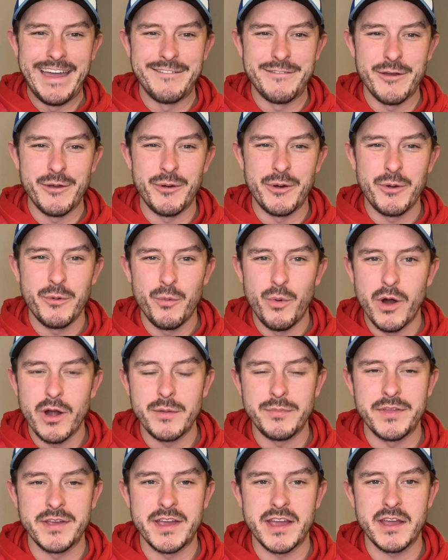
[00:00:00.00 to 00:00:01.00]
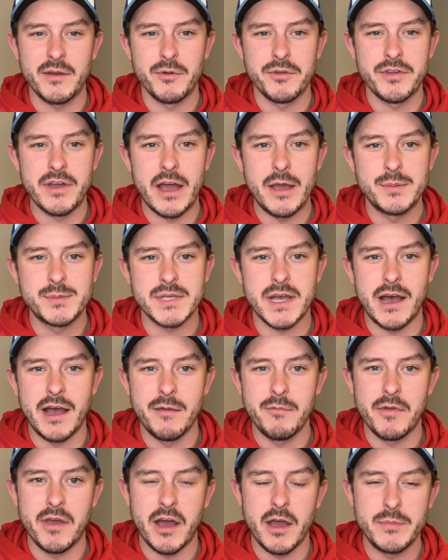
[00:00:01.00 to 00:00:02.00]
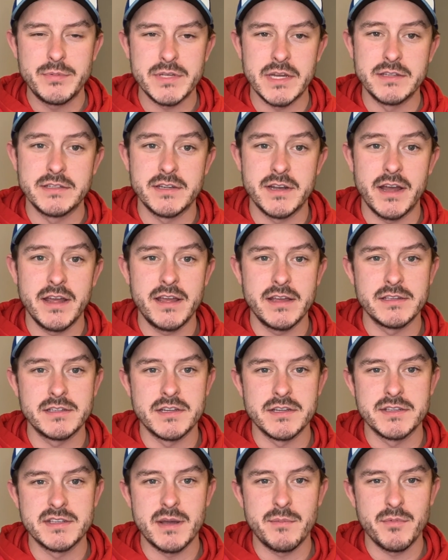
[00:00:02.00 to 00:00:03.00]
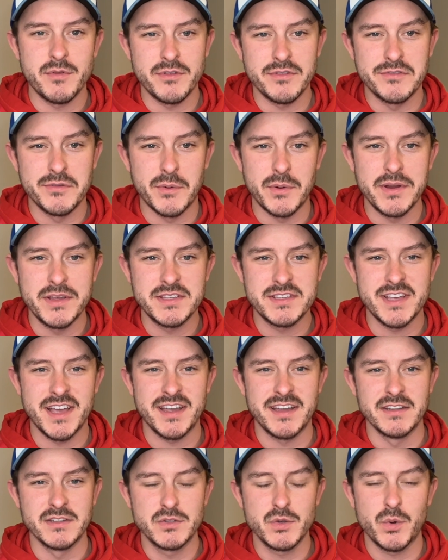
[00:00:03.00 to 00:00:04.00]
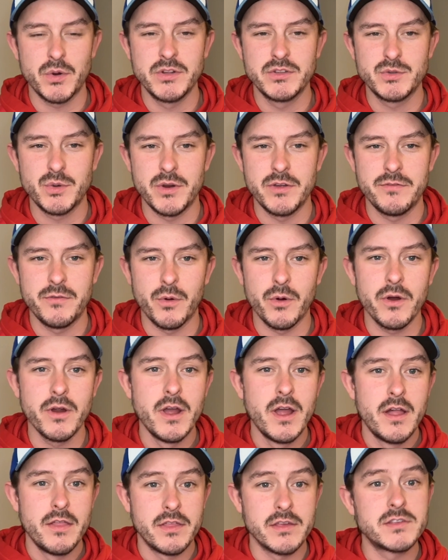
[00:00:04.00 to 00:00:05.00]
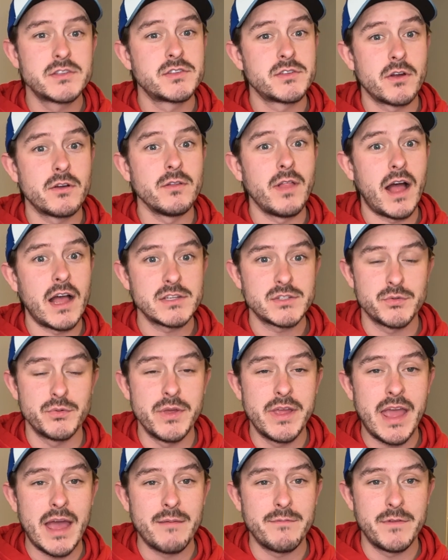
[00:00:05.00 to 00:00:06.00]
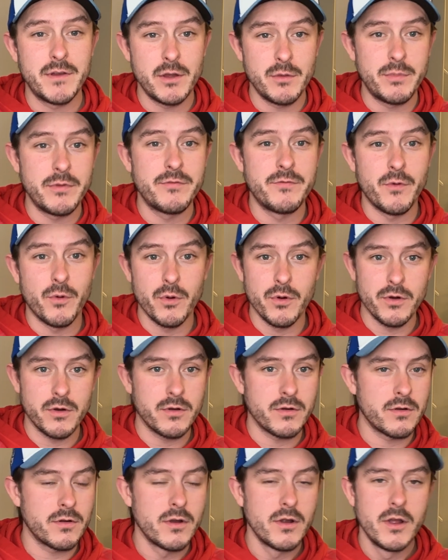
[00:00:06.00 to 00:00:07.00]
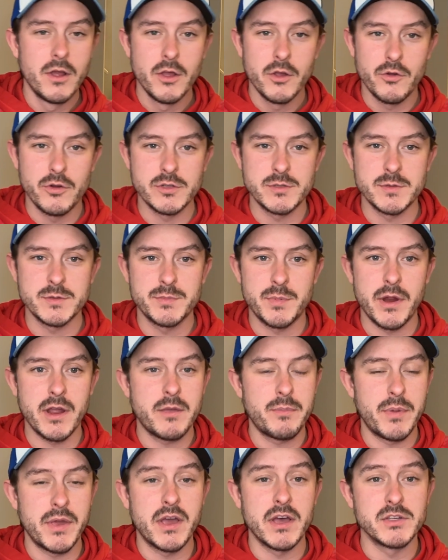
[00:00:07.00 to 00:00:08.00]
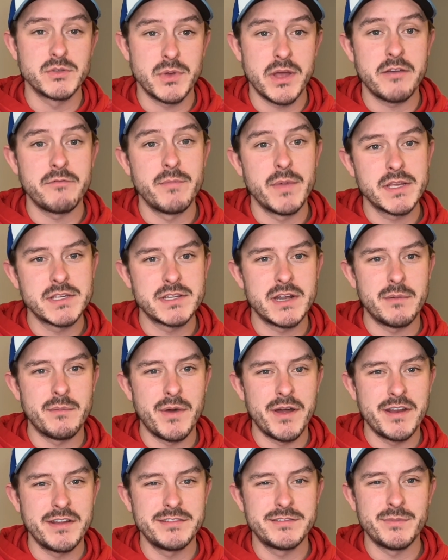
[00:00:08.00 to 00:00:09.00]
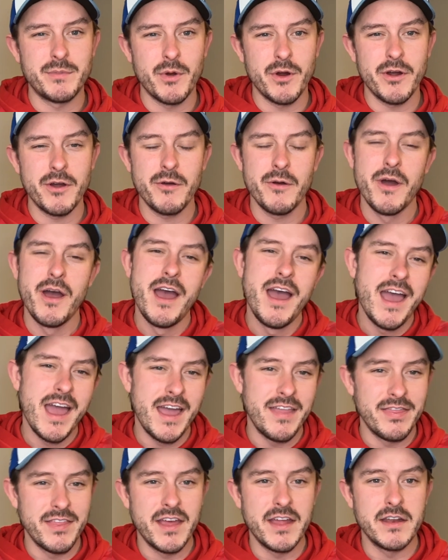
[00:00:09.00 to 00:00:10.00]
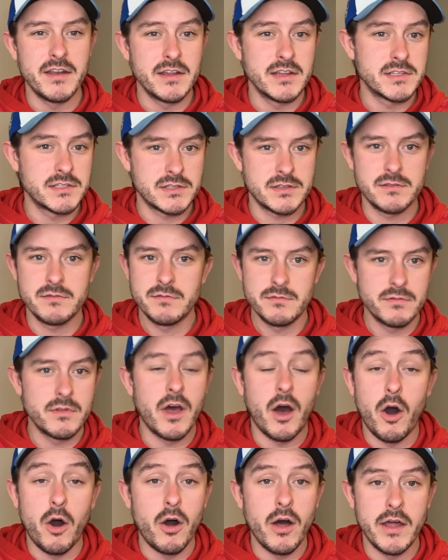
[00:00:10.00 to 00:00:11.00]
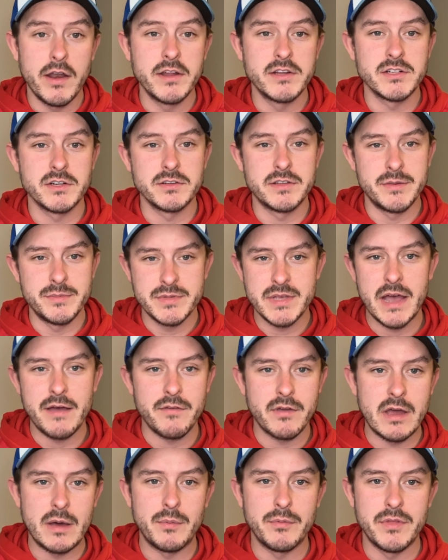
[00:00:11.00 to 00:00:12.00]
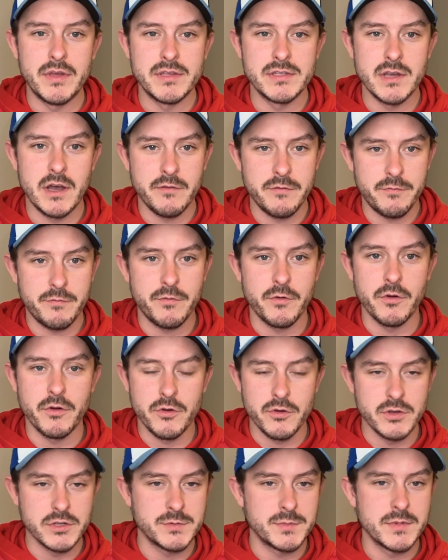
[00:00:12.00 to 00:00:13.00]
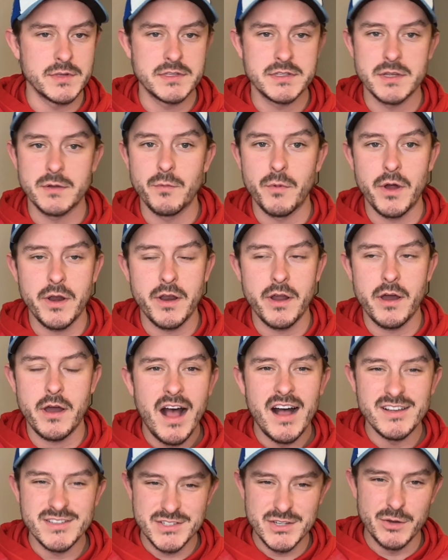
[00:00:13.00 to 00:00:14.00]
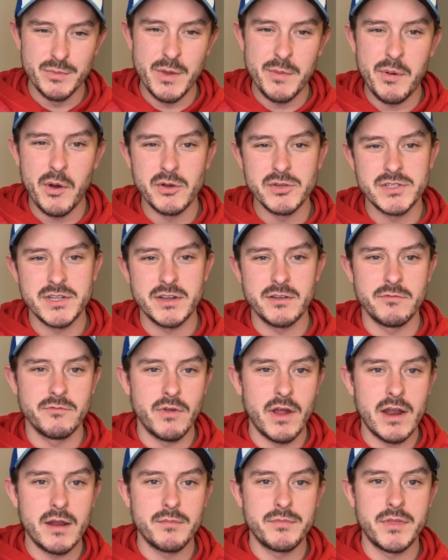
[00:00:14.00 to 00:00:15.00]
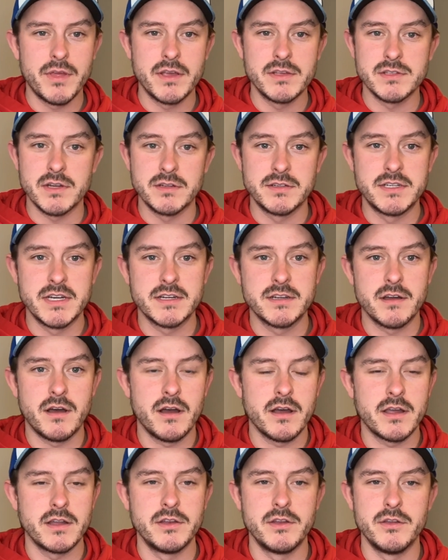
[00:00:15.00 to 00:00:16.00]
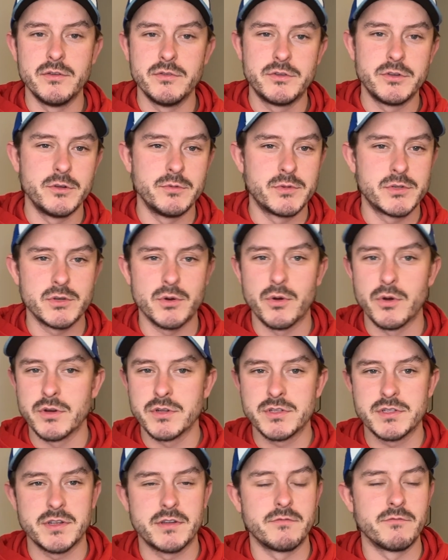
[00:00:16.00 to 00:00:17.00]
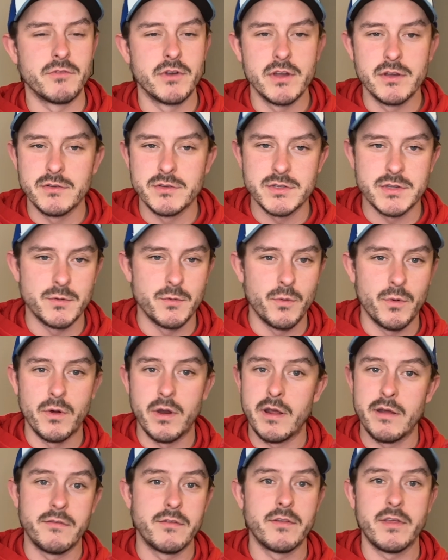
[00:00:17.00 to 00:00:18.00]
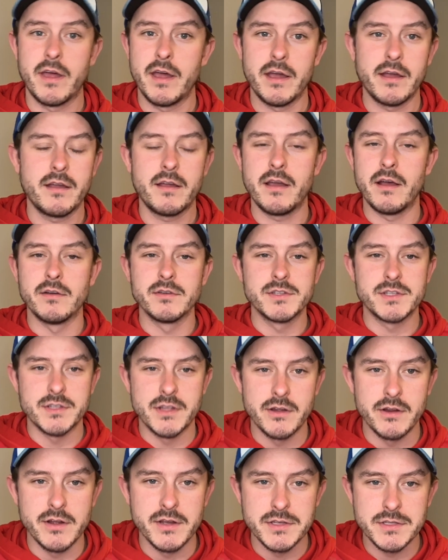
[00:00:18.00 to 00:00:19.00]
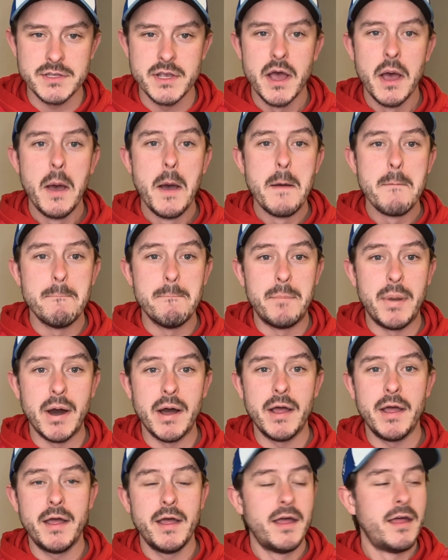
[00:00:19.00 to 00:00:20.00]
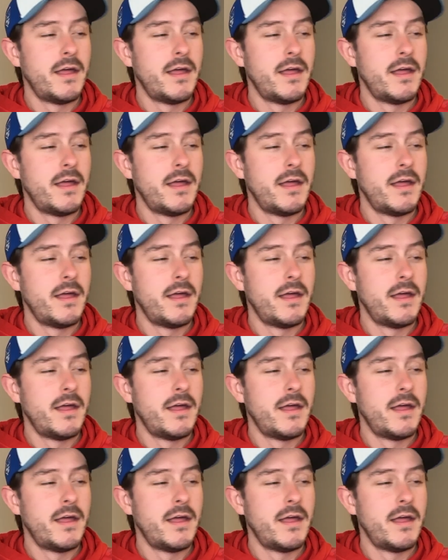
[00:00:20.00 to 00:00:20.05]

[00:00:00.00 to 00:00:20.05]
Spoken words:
everyone, welcome to Kicking with Kipes. I'm Kipes, and tonight is December the 22nd, 2024. This is our last recap video before Christmas break because we have Mix It Up Monday tomorrow, and then it's all NHL teams have a couple days off for Christmas and whatnot. I'll still be posting random things on TikTok and YouTube Shorts and Reels and whatever the heck else there is, but